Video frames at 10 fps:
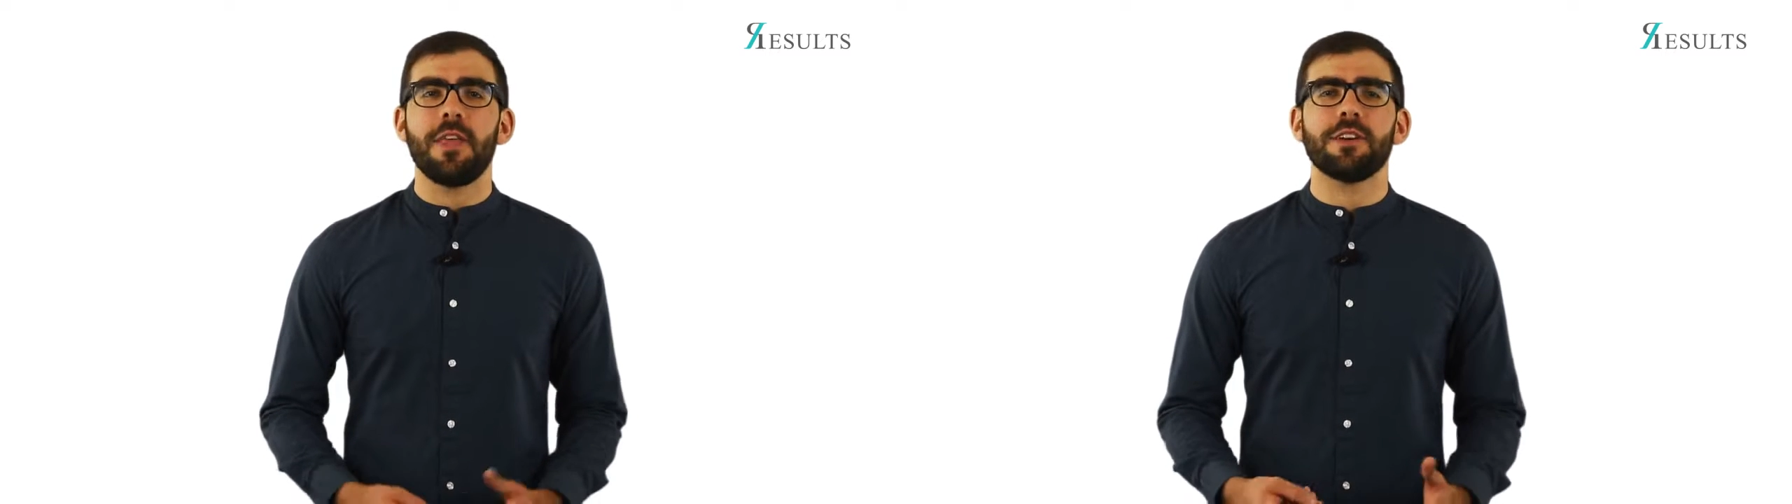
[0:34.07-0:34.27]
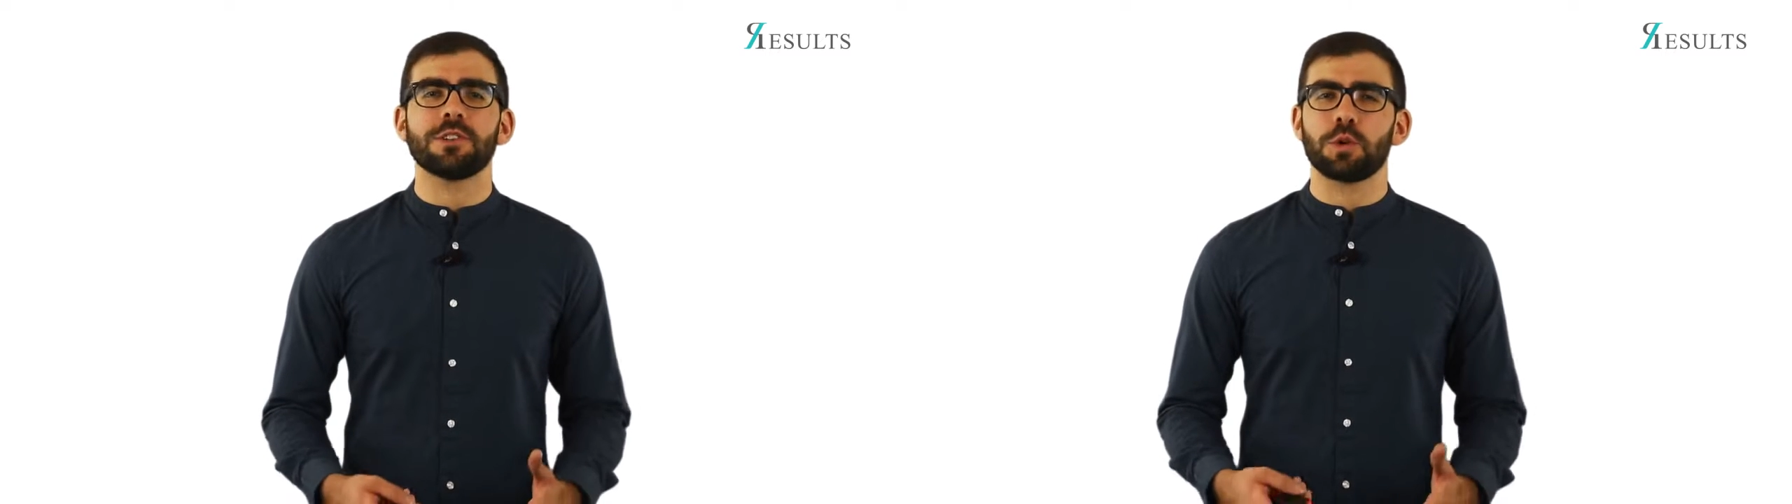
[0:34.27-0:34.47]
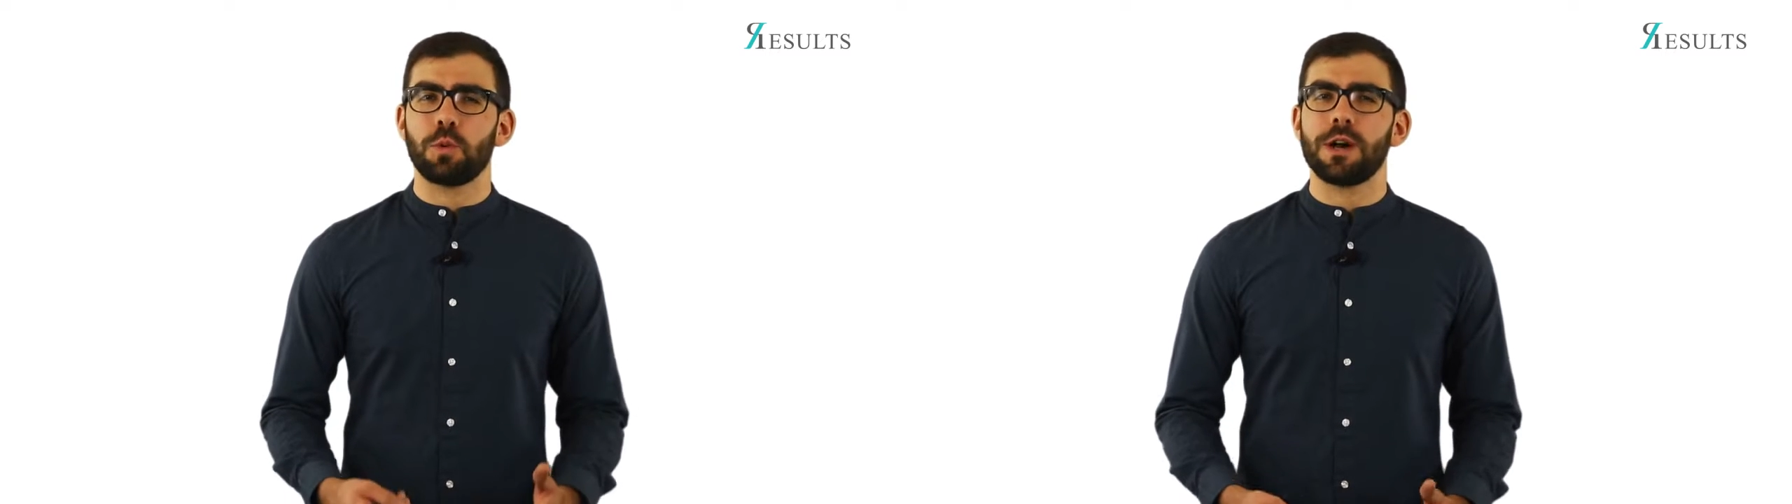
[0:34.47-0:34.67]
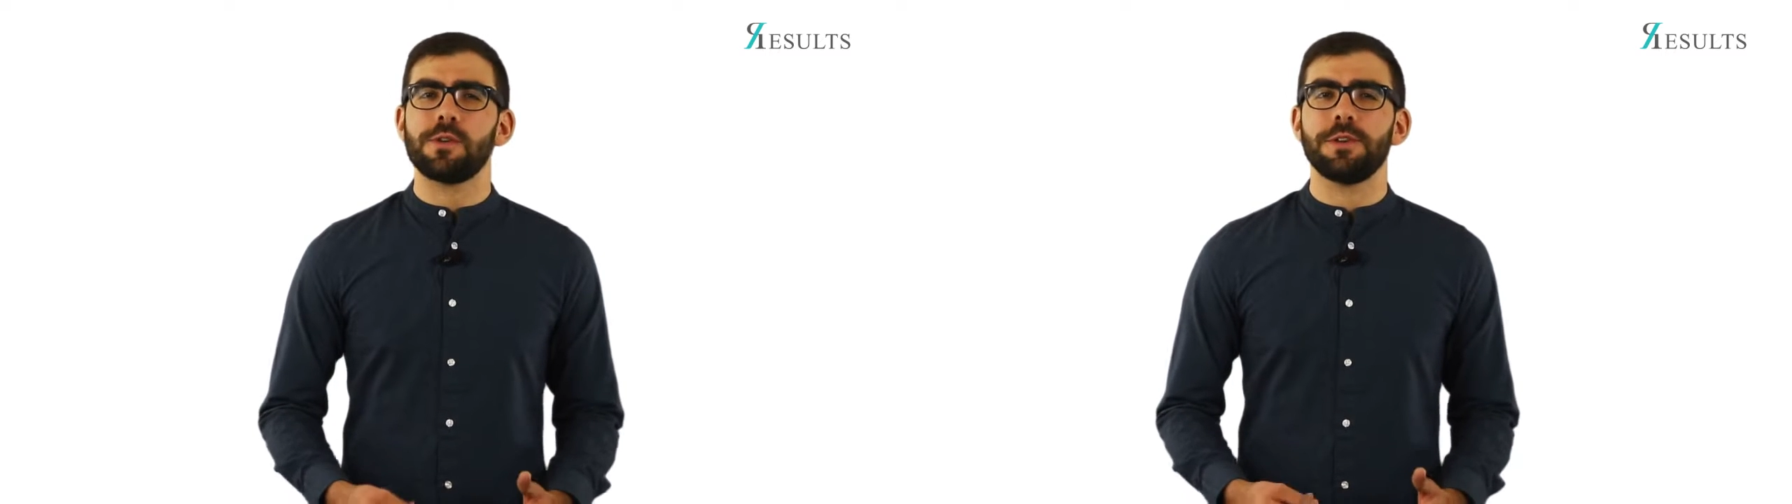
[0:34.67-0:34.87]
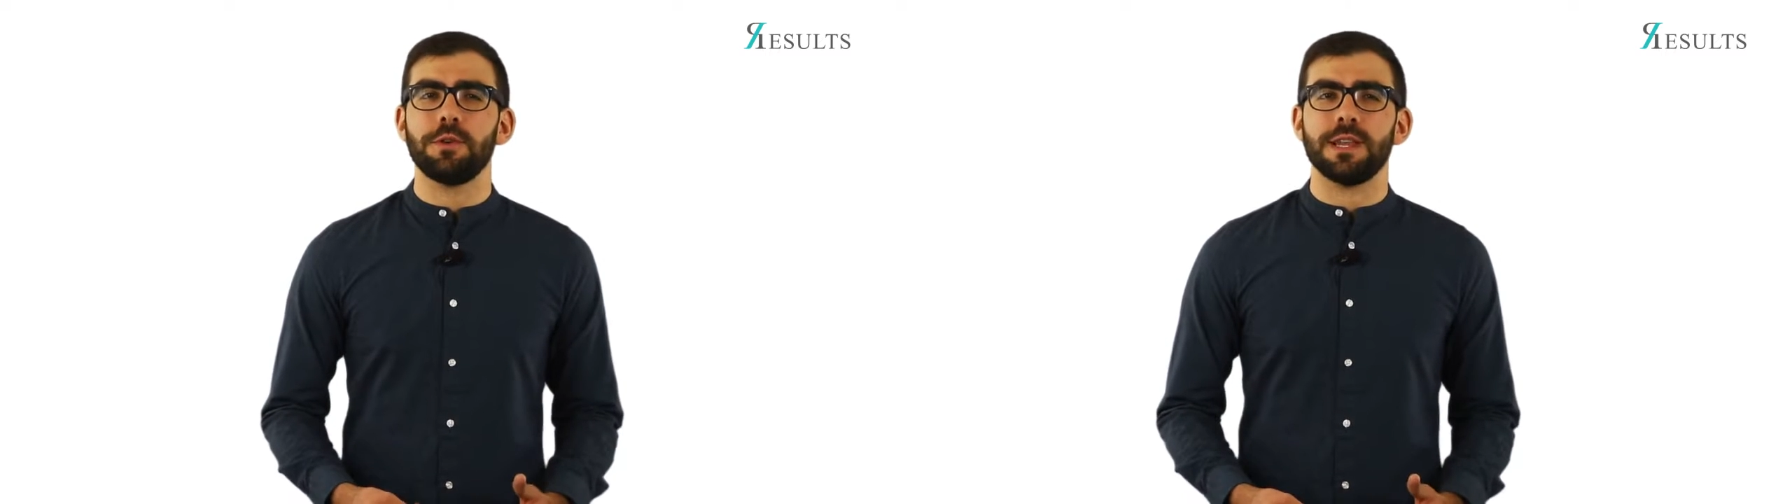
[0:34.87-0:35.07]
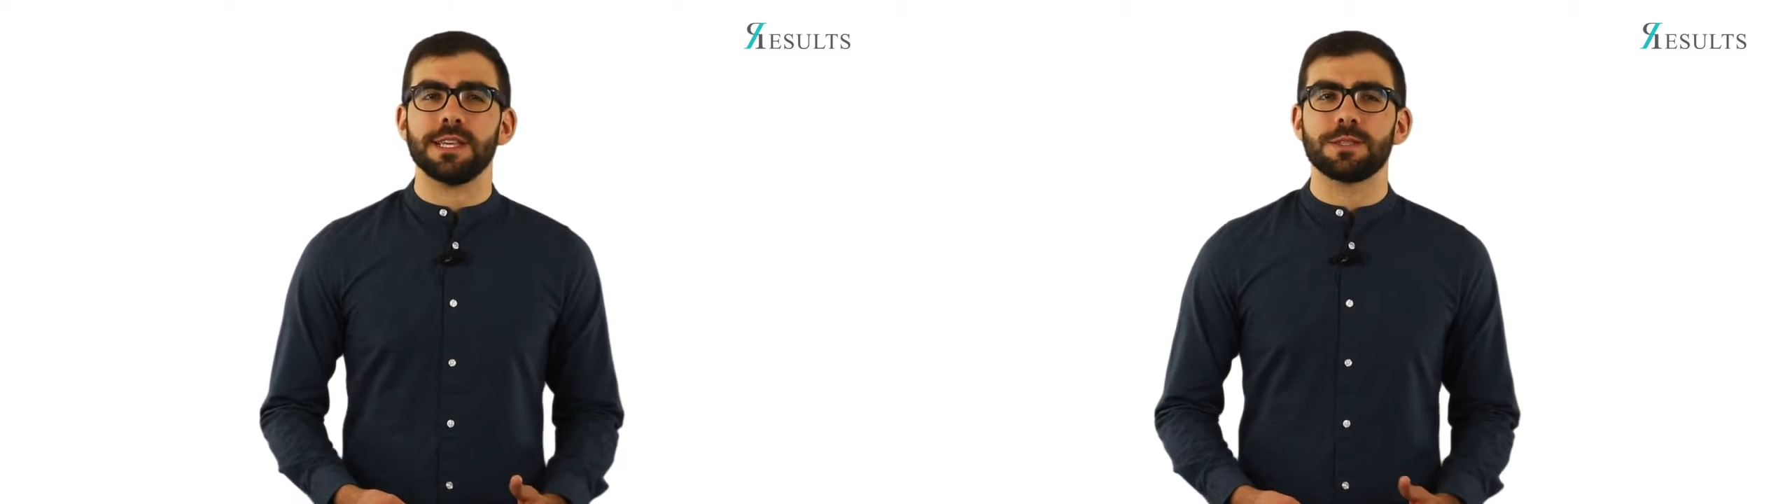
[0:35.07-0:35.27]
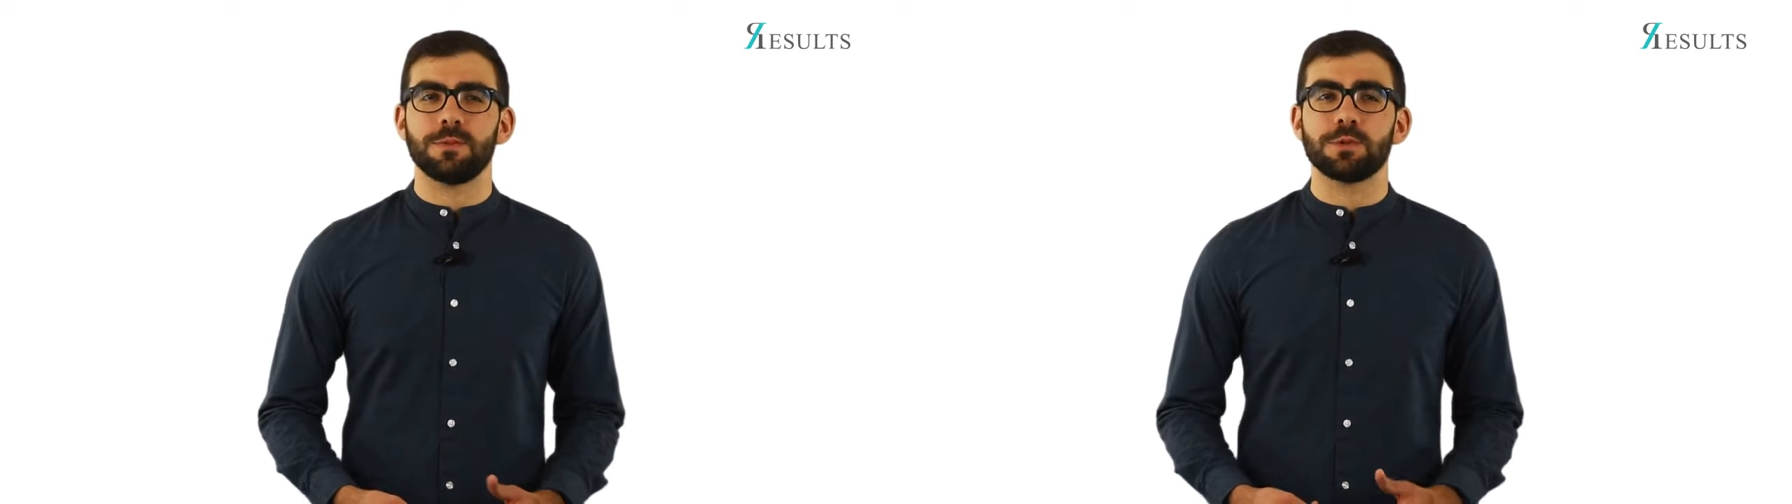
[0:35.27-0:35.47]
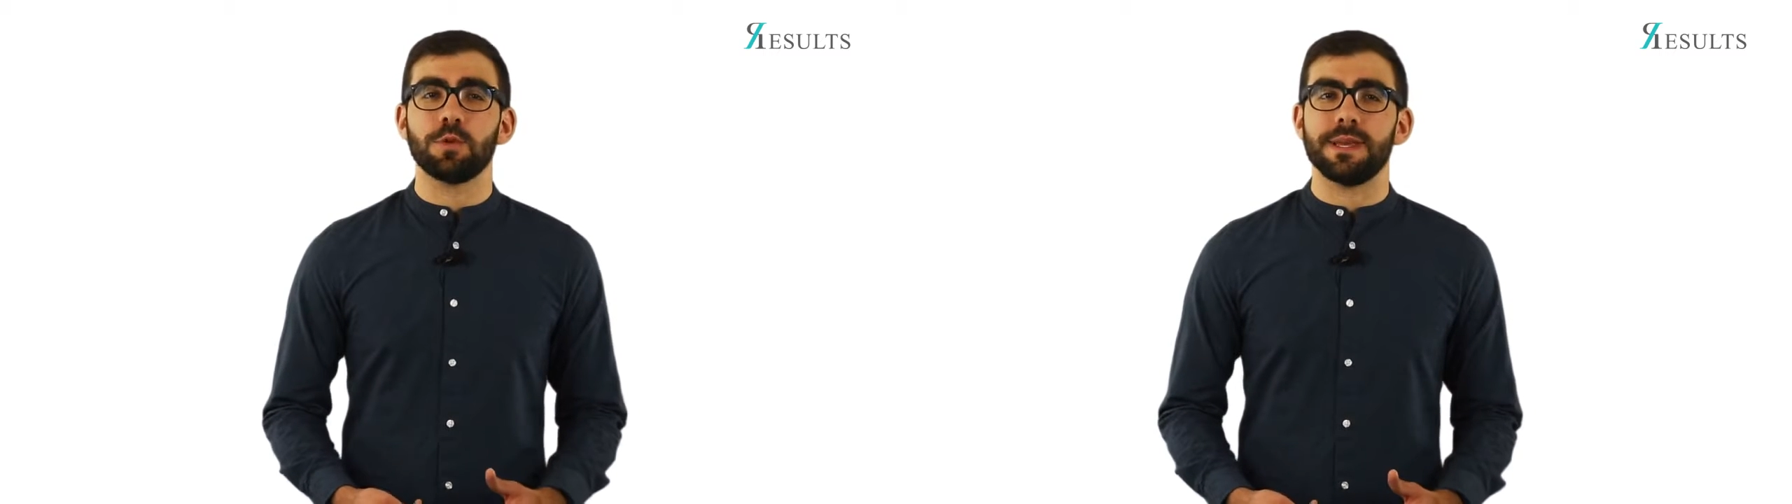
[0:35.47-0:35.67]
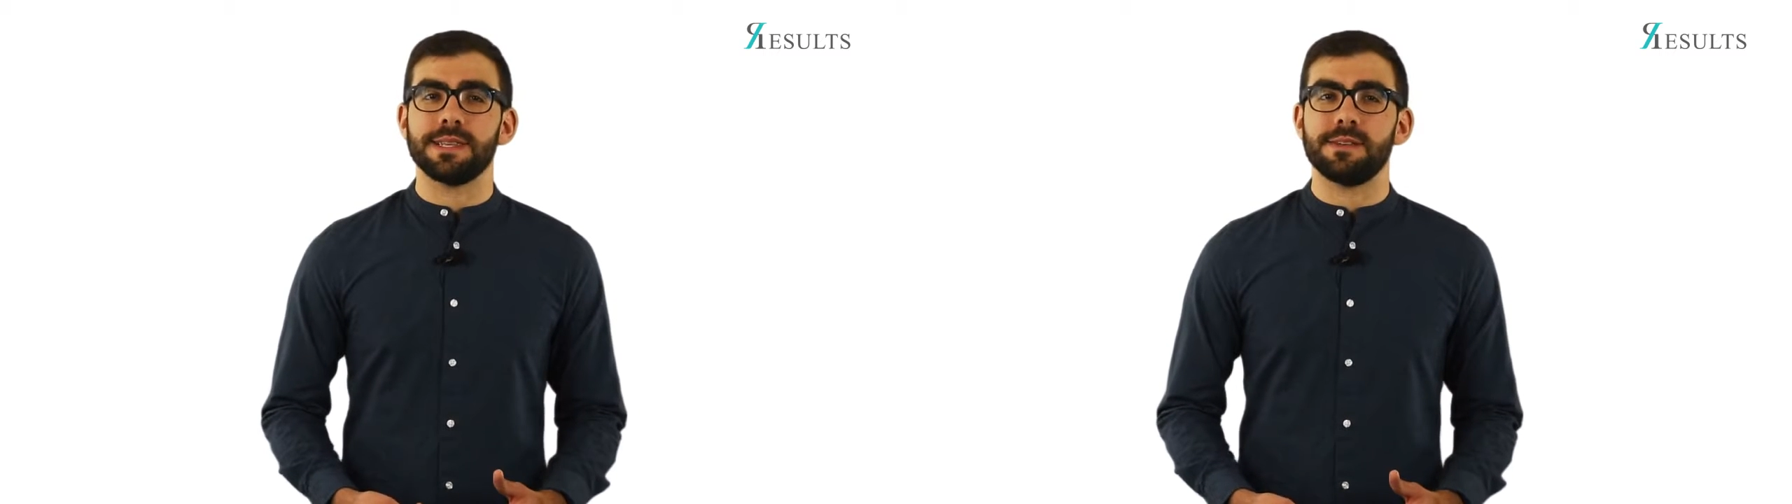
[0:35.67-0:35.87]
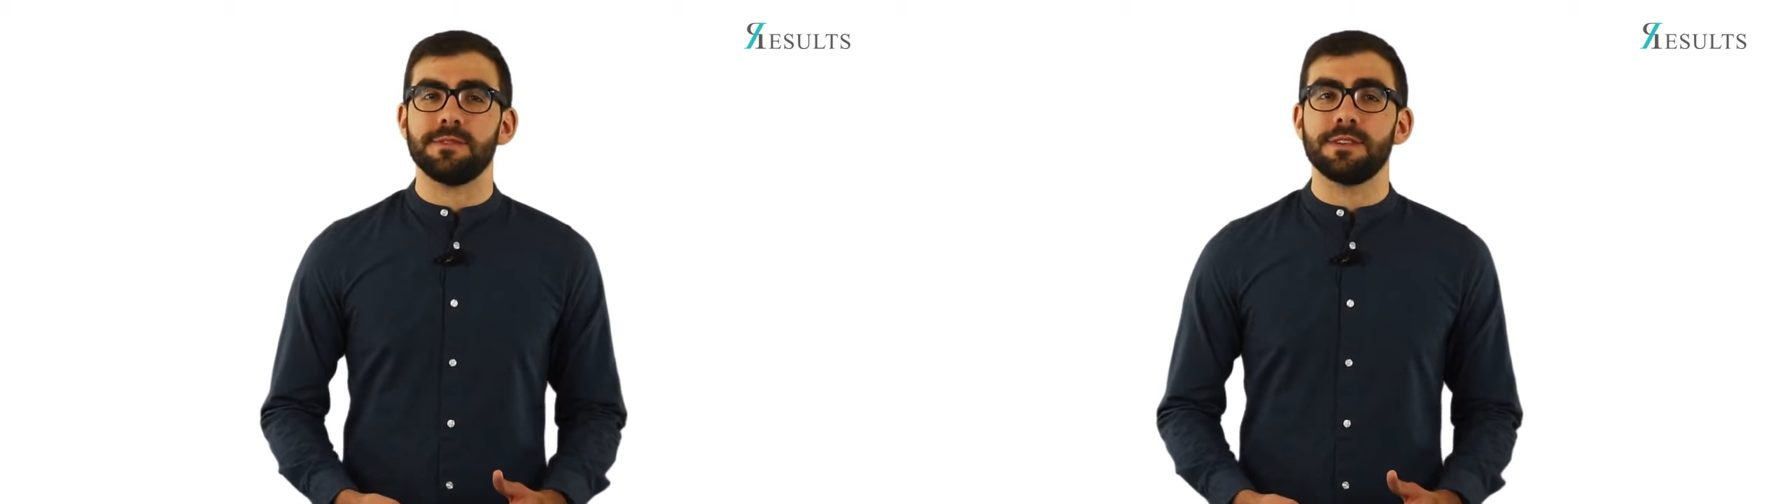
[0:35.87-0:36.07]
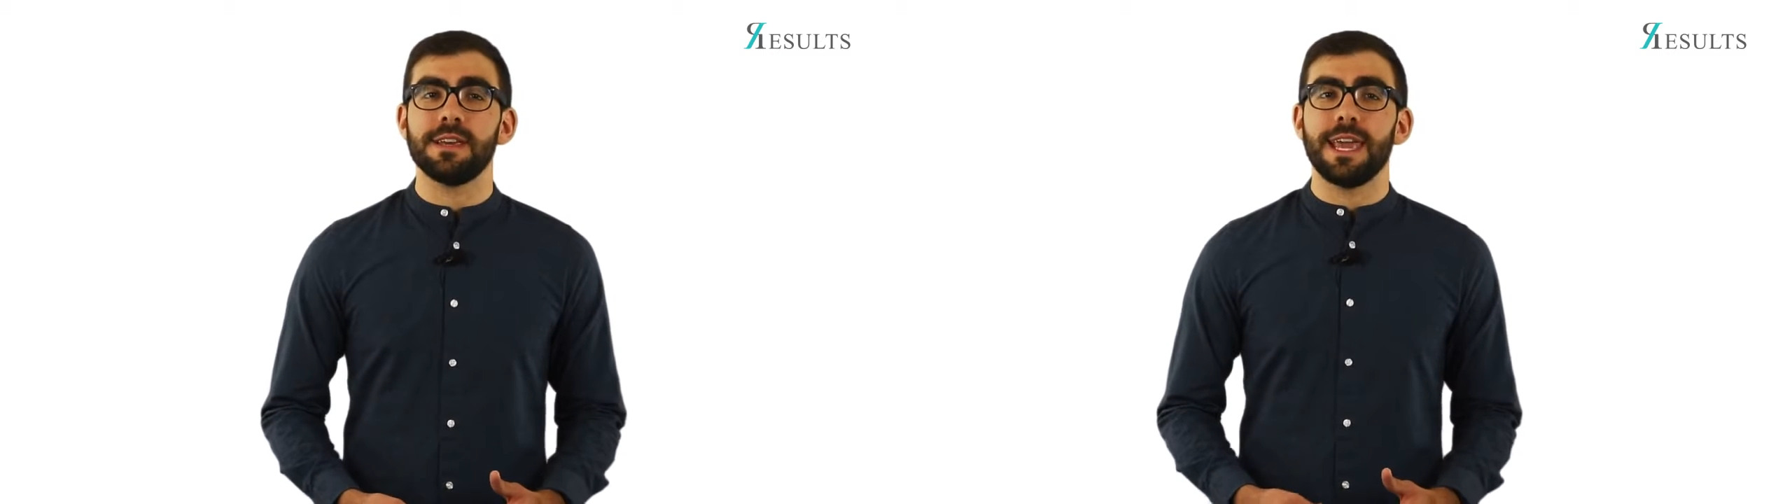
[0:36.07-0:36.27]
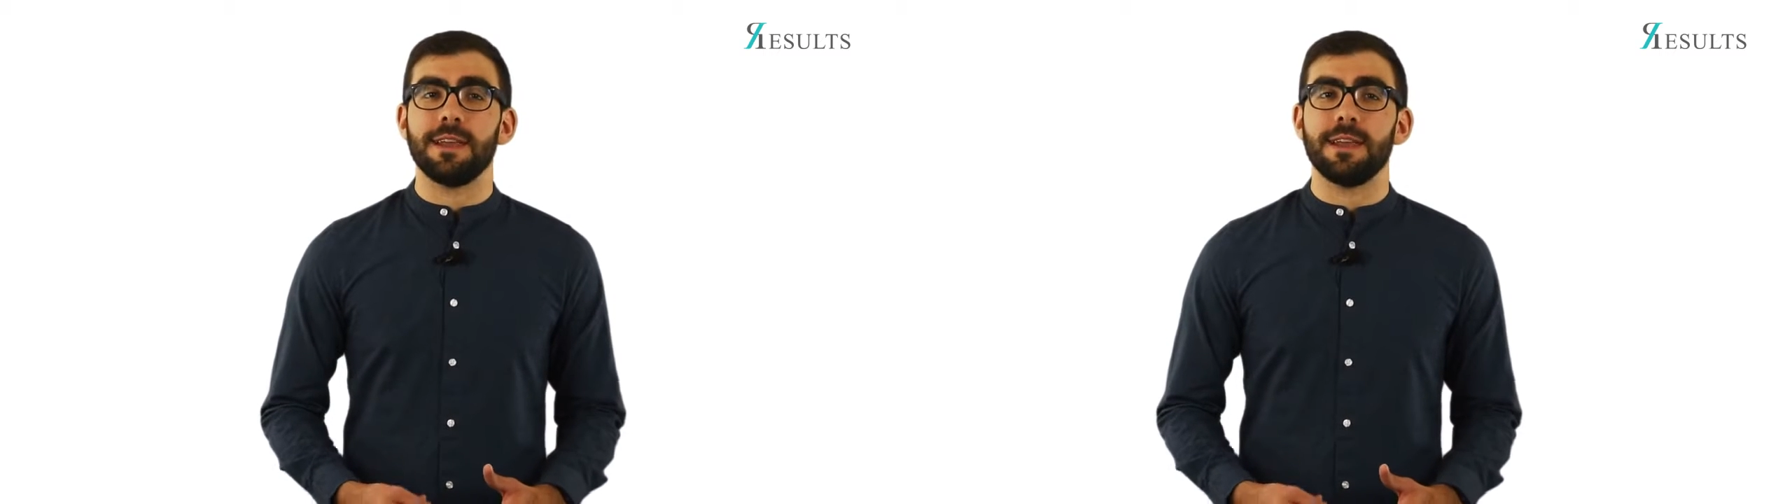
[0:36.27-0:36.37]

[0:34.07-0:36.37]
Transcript: There are 12 units which will be delivered in